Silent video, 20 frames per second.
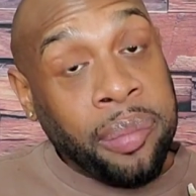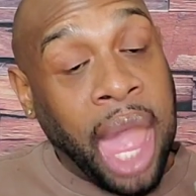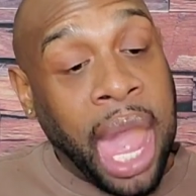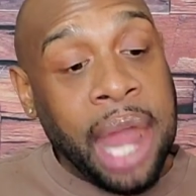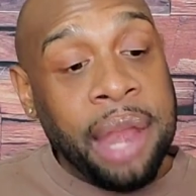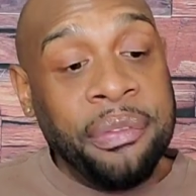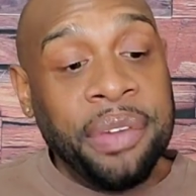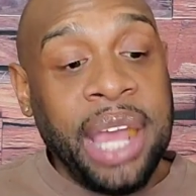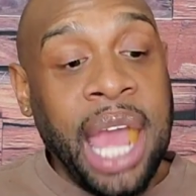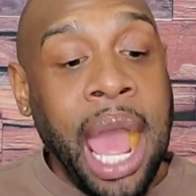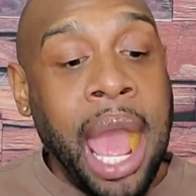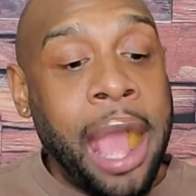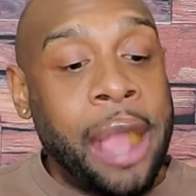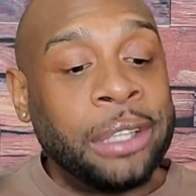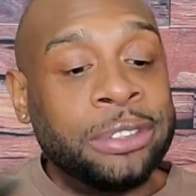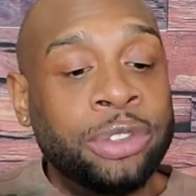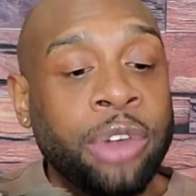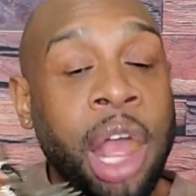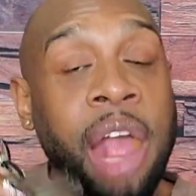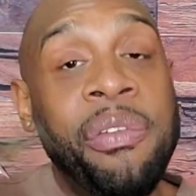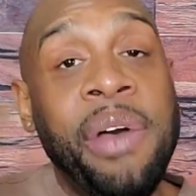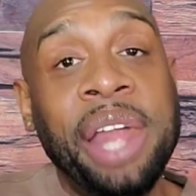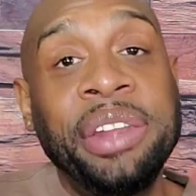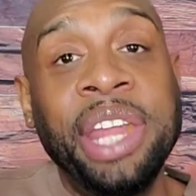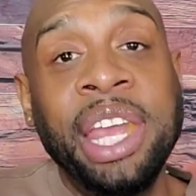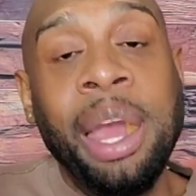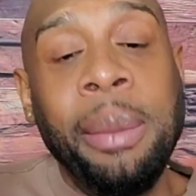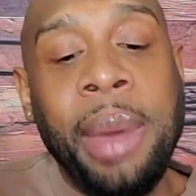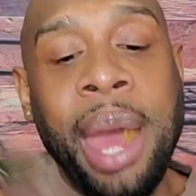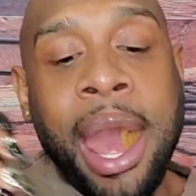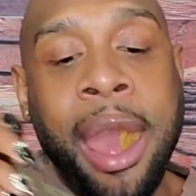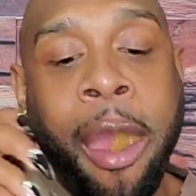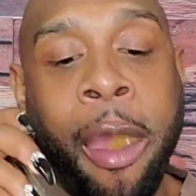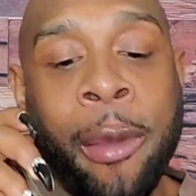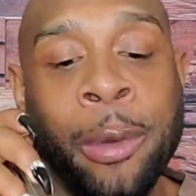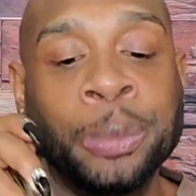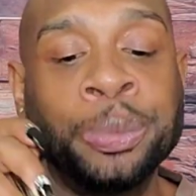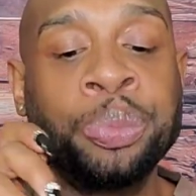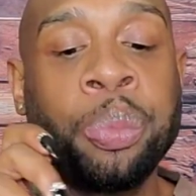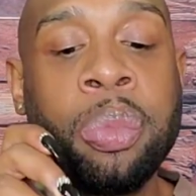I done forgot. If I think about
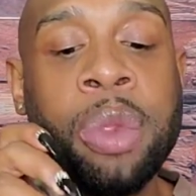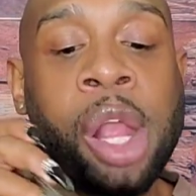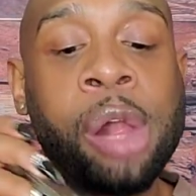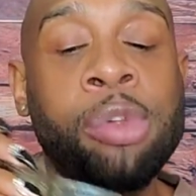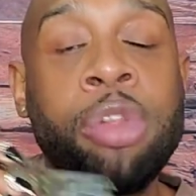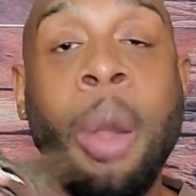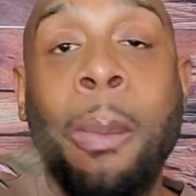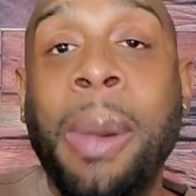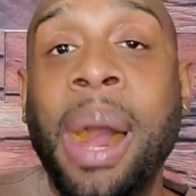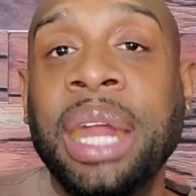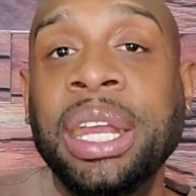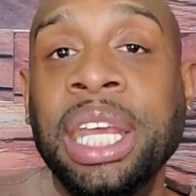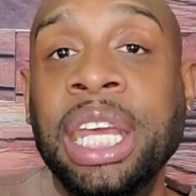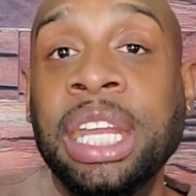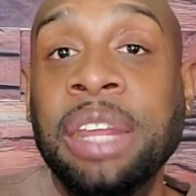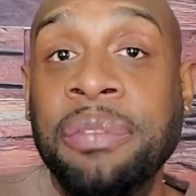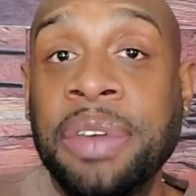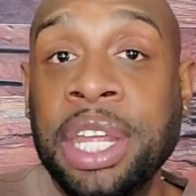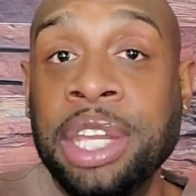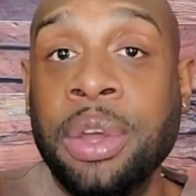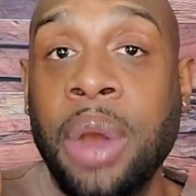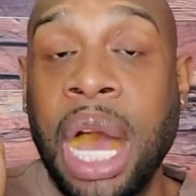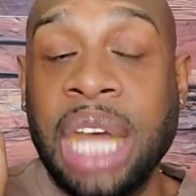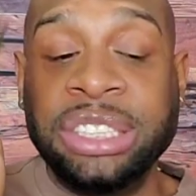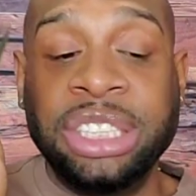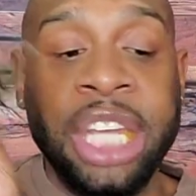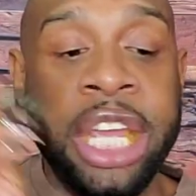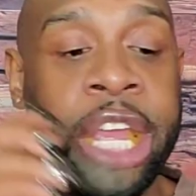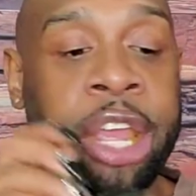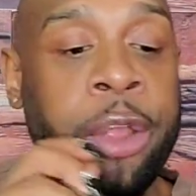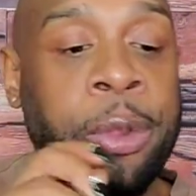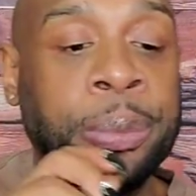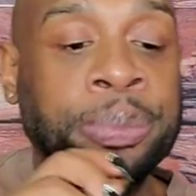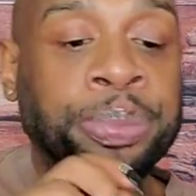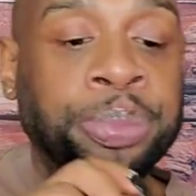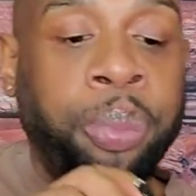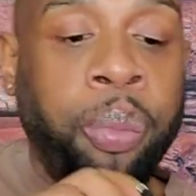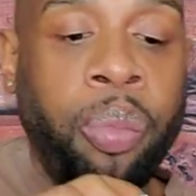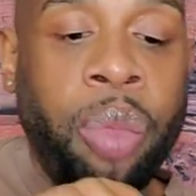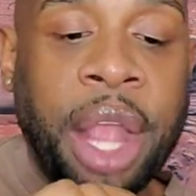it, by the end of the video, I tell you.
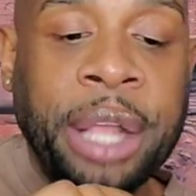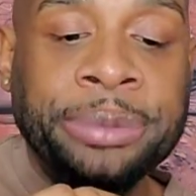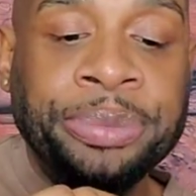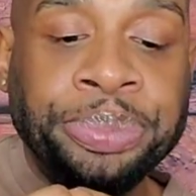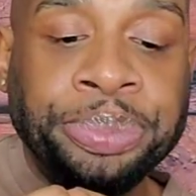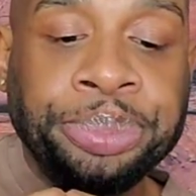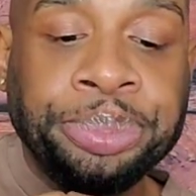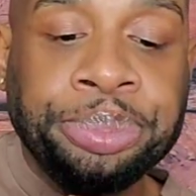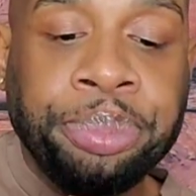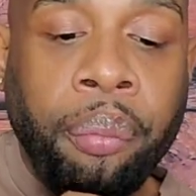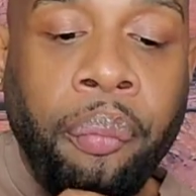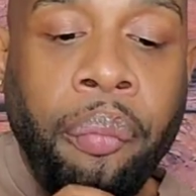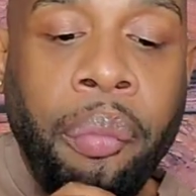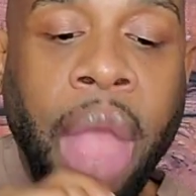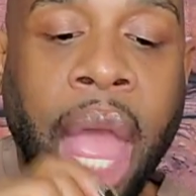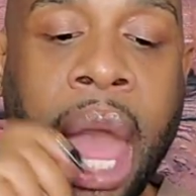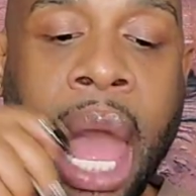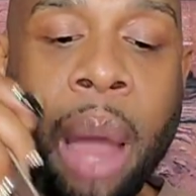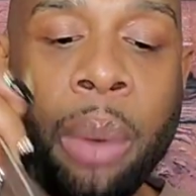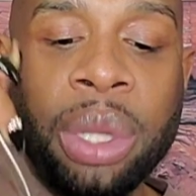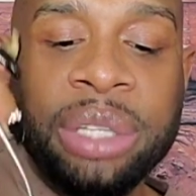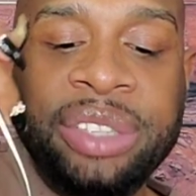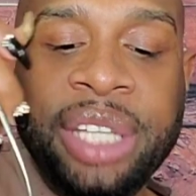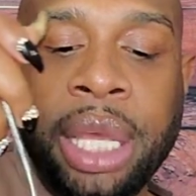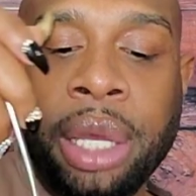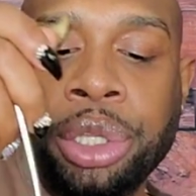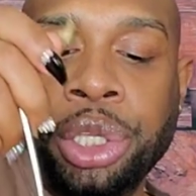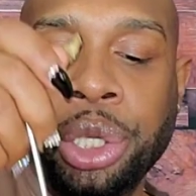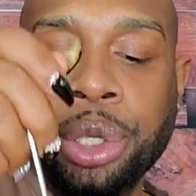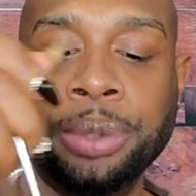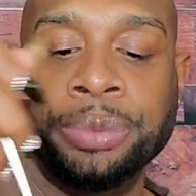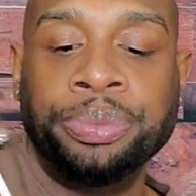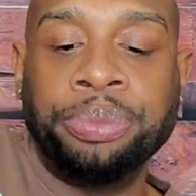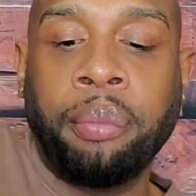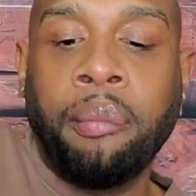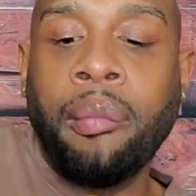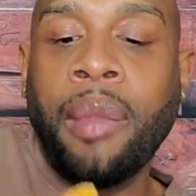I would tell you.